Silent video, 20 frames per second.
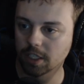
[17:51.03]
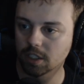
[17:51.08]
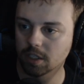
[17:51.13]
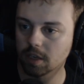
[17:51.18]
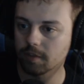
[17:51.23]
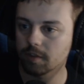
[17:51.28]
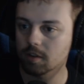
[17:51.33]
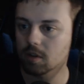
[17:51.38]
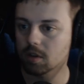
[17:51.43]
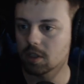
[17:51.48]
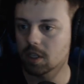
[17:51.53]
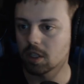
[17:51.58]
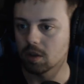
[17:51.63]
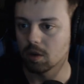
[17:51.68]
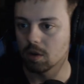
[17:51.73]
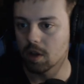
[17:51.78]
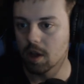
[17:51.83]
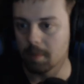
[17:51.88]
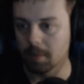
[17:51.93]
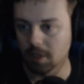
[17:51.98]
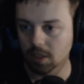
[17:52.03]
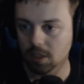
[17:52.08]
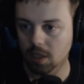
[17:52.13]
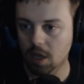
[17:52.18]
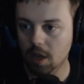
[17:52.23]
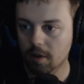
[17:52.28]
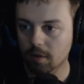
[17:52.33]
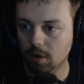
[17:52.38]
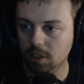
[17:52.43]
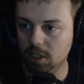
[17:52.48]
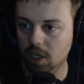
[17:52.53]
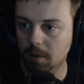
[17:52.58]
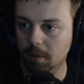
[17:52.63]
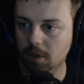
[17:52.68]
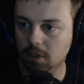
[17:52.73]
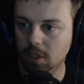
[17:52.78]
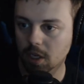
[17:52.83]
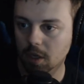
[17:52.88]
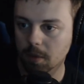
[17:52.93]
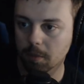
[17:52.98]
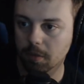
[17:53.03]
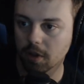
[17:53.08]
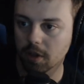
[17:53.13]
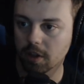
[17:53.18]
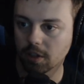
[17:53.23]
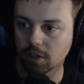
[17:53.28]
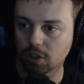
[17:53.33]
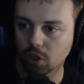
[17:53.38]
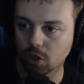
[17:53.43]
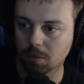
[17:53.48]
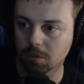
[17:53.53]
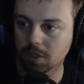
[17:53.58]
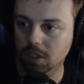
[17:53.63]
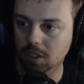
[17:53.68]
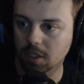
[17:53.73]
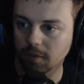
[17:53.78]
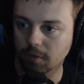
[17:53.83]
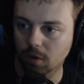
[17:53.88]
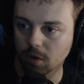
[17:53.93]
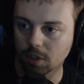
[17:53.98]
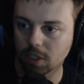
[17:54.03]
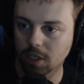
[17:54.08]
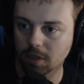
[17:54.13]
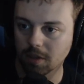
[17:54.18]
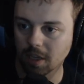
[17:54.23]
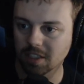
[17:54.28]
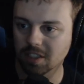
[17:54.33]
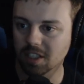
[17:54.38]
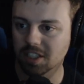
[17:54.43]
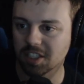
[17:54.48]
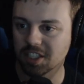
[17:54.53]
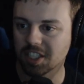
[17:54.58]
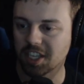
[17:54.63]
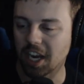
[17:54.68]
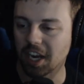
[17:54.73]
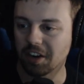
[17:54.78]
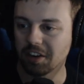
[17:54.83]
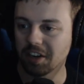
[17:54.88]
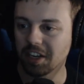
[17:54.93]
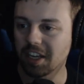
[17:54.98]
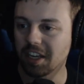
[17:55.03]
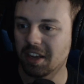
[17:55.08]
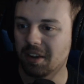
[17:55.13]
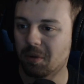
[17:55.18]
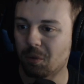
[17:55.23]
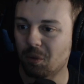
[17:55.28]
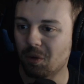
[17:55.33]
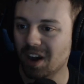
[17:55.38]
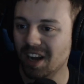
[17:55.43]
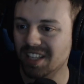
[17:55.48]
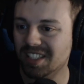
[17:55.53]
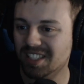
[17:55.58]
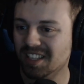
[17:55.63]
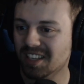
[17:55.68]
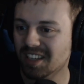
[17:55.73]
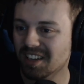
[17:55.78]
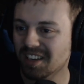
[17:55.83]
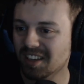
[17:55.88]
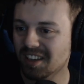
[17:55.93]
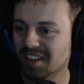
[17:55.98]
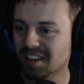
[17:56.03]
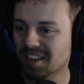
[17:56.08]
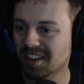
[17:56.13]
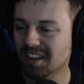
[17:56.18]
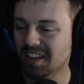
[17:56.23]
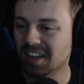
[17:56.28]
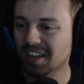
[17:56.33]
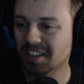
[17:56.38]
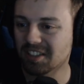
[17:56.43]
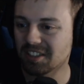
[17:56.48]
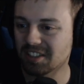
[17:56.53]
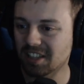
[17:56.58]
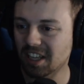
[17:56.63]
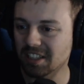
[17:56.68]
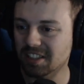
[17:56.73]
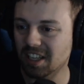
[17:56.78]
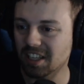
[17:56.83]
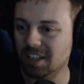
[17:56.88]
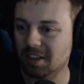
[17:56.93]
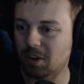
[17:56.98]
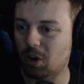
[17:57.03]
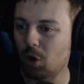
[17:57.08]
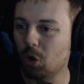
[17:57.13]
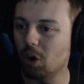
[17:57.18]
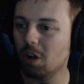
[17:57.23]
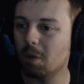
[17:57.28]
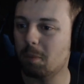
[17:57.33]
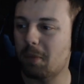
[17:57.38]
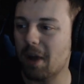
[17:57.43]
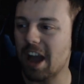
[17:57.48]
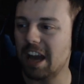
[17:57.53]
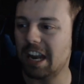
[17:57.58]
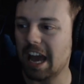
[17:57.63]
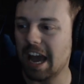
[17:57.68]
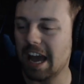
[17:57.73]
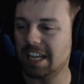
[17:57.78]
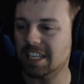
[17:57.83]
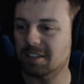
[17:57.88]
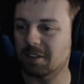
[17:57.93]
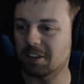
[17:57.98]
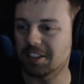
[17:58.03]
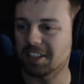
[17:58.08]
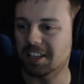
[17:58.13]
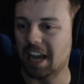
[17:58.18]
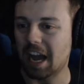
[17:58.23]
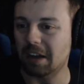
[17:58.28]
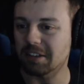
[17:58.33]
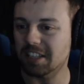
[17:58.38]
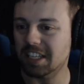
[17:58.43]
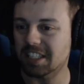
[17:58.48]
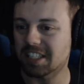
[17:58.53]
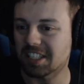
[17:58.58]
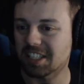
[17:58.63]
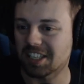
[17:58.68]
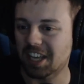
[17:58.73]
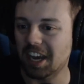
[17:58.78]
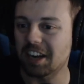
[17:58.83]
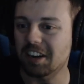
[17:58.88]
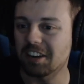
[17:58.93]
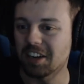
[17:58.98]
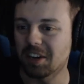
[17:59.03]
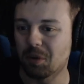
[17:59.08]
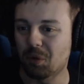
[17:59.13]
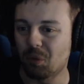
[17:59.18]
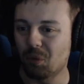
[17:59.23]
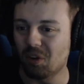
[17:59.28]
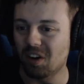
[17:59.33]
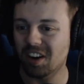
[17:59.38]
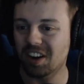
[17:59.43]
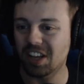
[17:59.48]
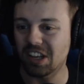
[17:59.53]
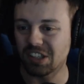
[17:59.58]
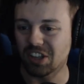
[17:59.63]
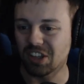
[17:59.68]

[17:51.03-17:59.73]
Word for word: Difficulty. All that means. Scary music. Play the Doom 64. That's not scary. What? That's like cool, badass music. How's that scary? What are you